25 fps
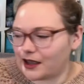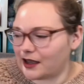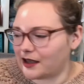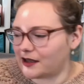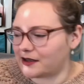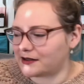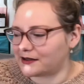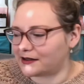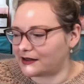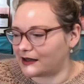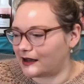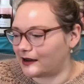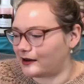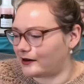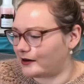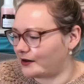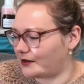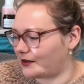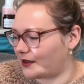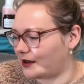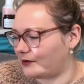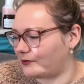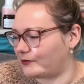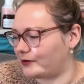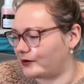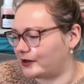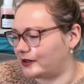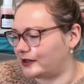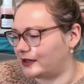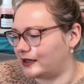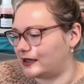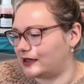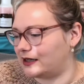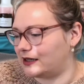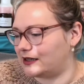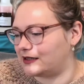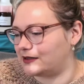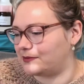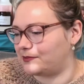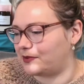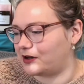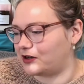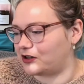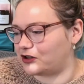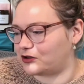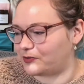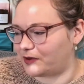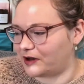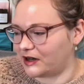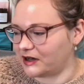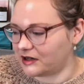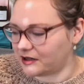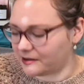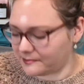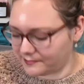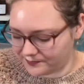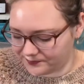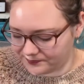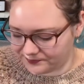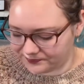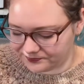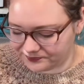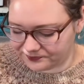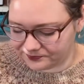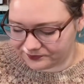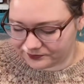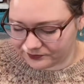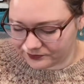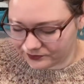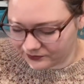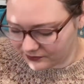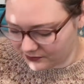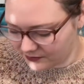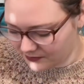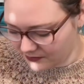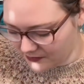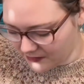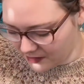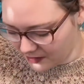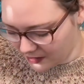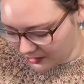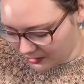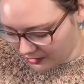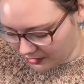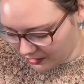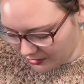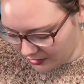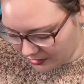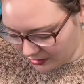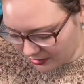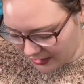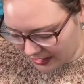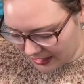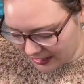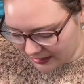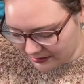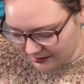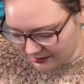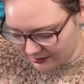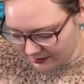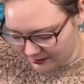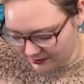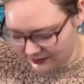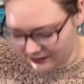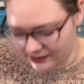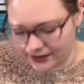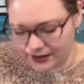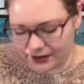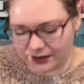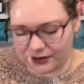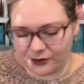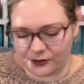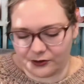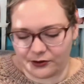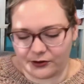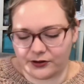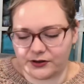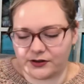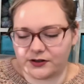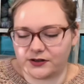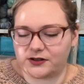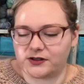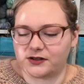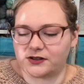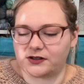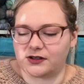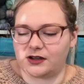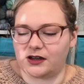So that one is Punch Bug. And then I got